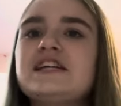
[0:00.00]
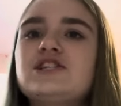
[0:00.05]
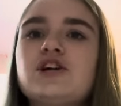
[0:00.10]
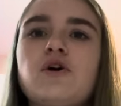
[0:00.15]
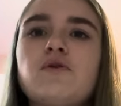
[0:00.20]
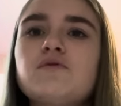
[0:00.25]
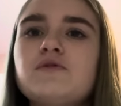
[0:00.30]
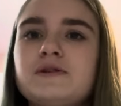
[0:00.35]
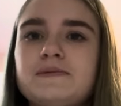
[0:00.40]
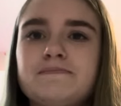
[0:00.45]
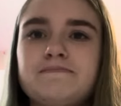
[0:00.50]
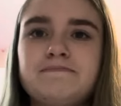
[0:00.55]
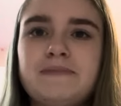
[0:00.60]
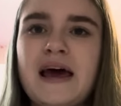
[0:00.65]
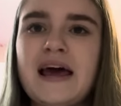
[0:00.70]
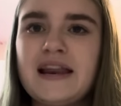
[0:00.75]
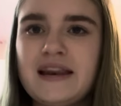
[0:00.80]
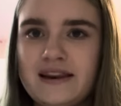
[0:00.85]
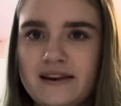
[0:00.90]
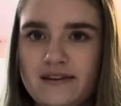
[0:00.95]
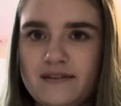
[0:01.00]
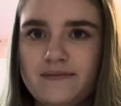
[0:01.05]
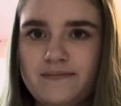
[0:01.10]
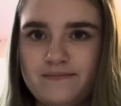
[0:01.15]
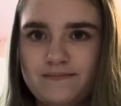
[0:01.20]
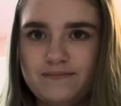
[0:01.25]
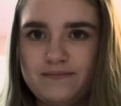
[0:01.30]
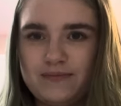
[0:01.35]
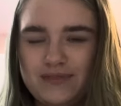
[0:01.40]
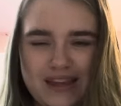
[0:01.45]
don't bend.
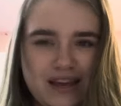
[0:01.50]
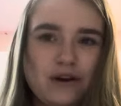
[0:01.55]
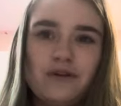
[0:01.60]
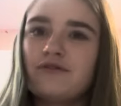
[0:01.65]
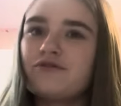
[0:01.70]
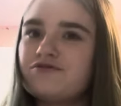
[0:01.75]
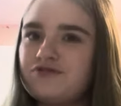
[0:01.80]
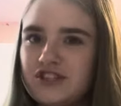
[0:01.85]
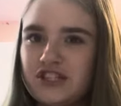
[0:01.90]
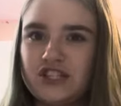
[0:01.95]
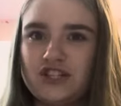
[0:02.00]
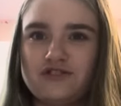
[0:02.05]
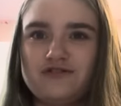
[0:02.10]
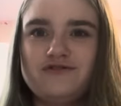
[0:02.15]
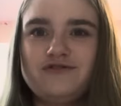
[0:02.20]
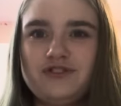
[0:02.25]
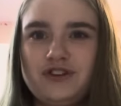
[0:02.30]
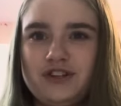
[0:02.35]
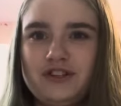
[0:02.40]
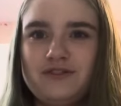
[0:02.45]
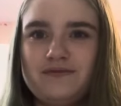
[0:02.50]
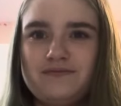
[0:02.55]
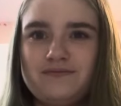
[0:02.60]
They don't fit your foot.